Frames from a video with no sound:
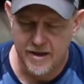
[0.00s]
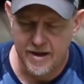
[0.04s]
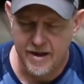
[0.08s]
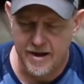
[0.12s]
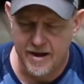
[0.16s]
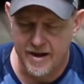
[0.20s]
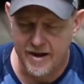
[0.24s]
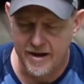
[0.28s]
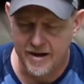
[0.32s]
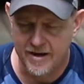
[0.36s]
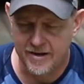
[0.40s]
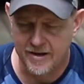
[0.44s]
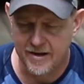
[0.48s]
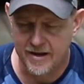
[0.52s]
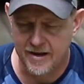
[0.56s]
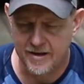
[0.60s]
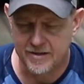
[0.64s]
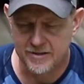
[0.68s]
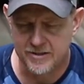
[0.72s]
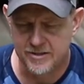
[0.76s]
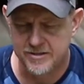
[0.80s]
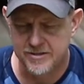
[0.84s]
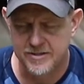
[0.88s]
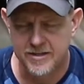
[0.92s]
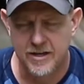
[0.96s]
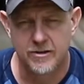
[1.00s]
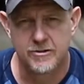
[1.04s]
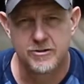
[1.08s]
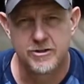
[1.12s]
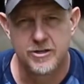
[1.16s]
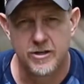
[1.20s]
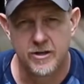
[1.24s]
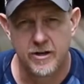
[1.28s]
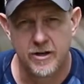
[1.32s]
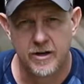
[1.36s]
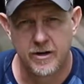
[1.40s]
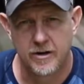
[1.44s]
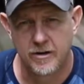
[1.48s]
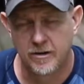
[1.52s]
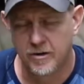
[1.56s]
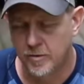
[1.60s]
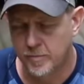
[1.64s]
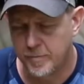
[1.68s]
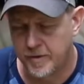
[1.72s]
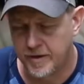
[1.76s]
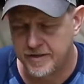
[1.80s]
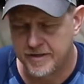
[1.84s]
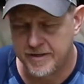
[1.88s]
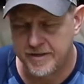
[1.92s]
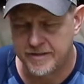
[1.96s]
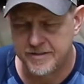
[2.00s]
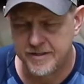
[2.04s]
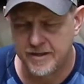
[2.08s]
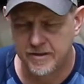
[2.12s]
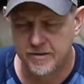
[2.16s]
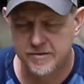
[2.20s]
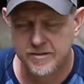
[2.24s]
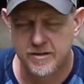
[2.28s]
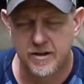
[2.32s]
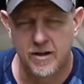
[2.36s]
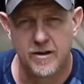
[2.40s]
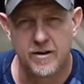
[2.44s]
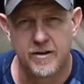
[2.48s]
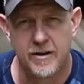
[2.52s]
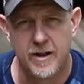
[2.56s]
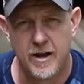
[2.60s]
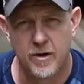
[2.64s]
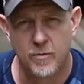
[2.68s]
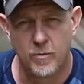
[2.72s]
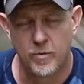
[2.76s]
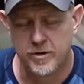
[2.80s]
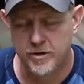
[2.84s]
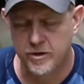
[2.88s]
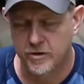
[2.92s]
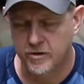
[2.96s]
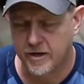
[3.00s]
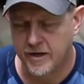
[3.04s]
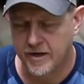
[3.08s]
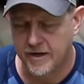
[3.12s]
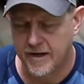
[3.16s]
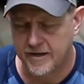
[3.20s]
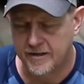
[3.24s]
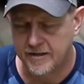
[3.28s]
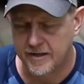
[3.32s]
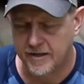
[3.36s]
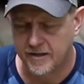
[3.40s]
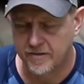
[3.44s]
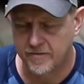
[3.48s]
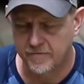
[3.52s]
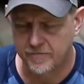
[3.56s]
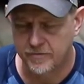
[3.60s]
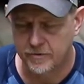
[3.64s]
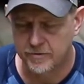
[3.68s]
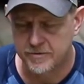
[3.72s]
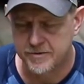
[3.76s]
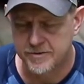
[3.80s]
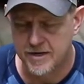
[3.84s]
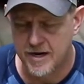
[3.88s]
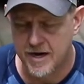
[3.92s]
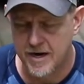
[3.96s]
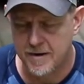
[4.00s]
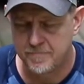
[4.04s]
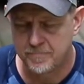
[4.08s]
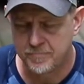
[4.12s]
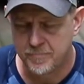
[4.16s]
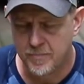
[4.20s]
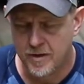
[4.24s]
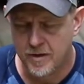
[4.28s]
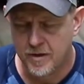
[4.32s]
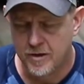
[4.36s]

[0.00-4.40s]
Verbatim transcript: And uh, it just tells you here a little bit of details on uh, when you're connecting it the first time.